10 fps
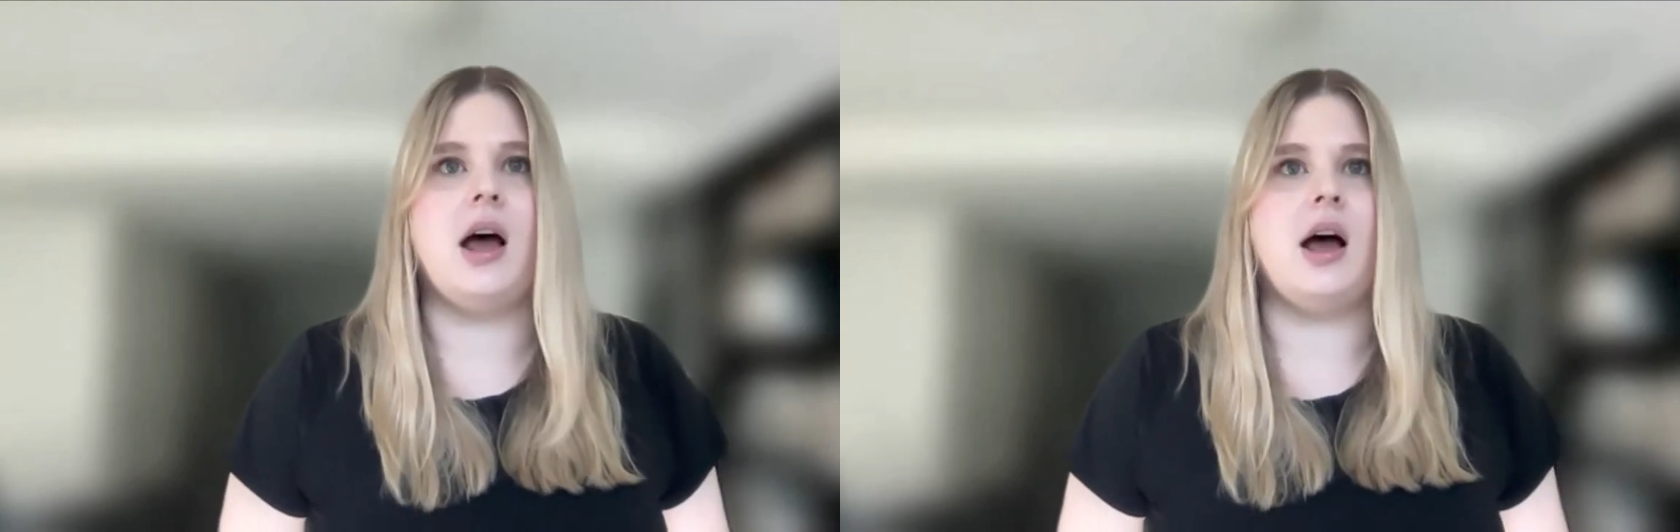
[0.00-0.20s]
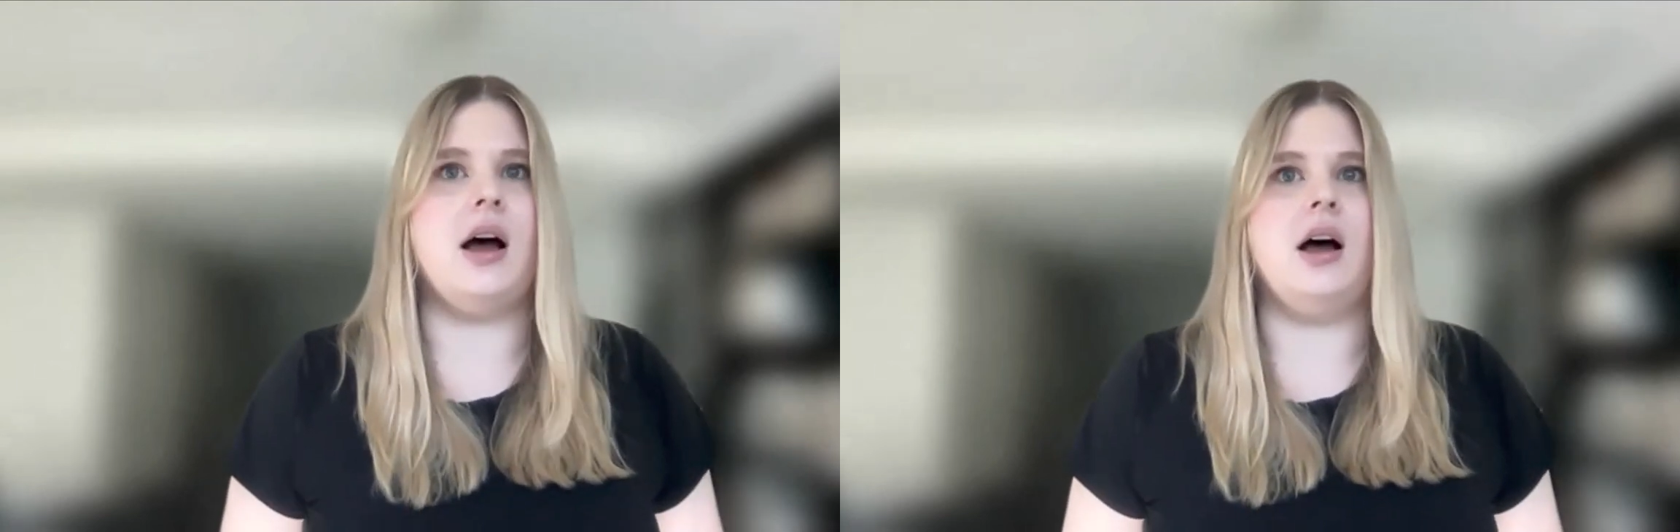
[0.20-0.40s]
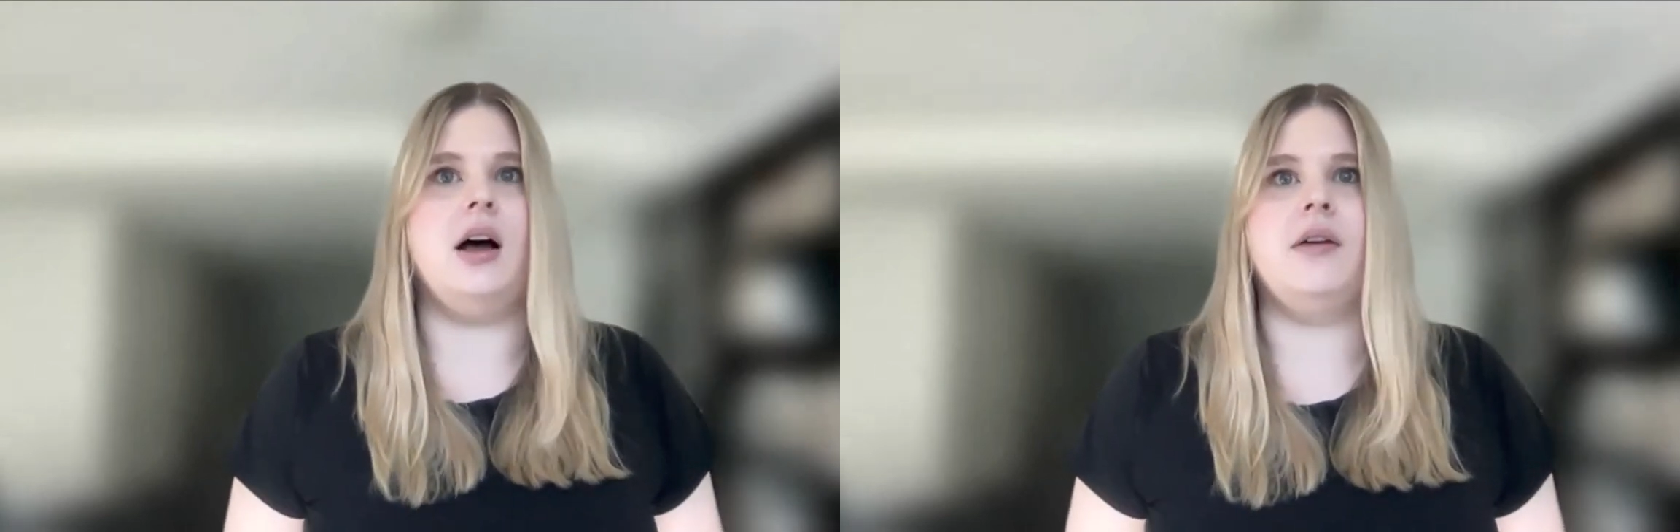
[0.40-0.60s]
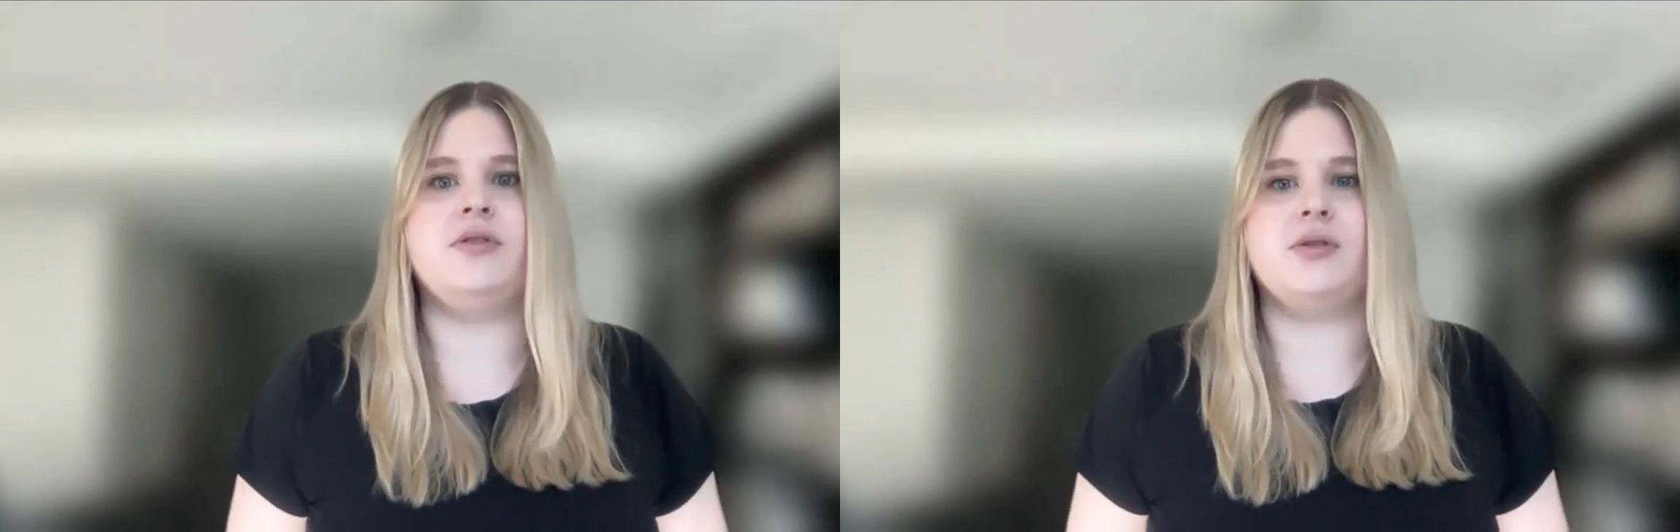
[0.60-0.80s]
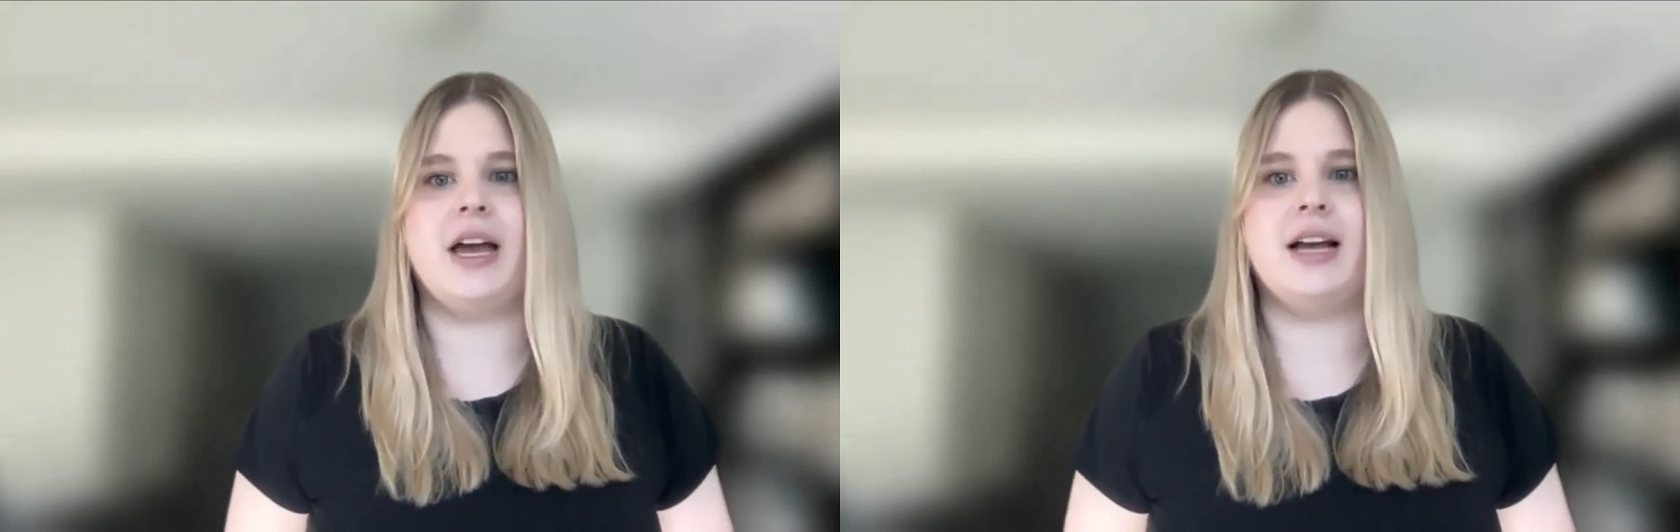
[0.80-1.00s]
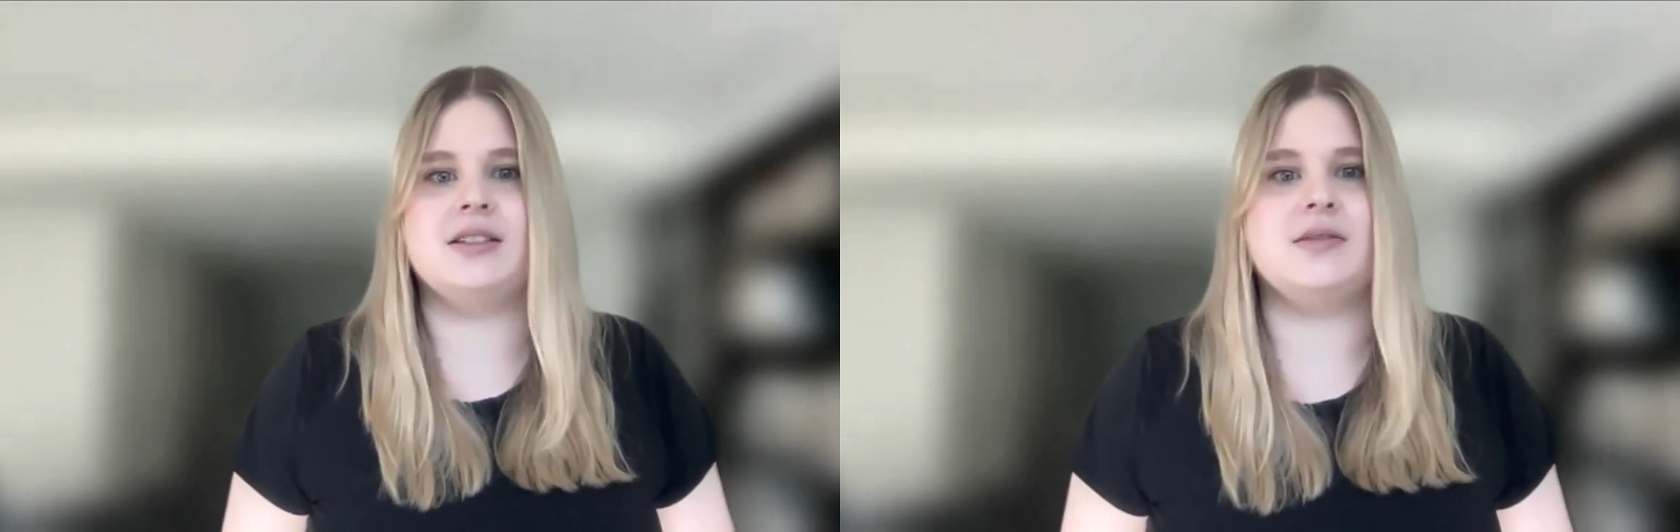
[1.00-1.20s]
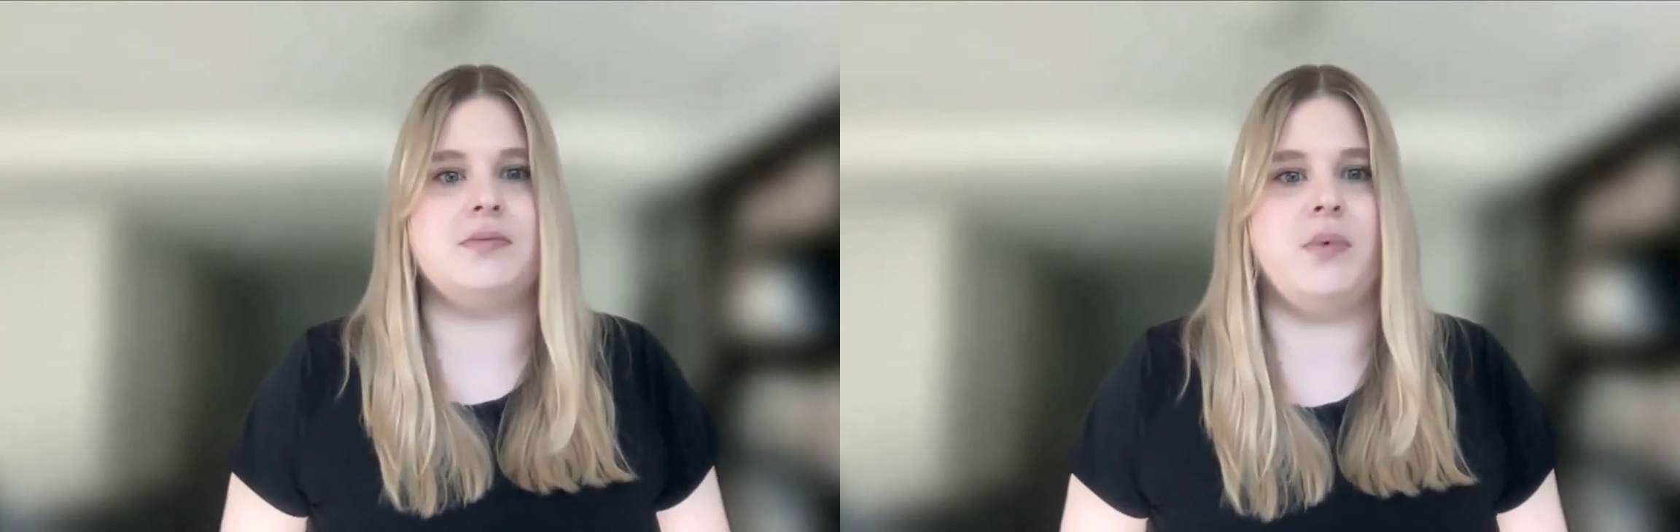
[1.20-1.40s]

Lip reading: So that's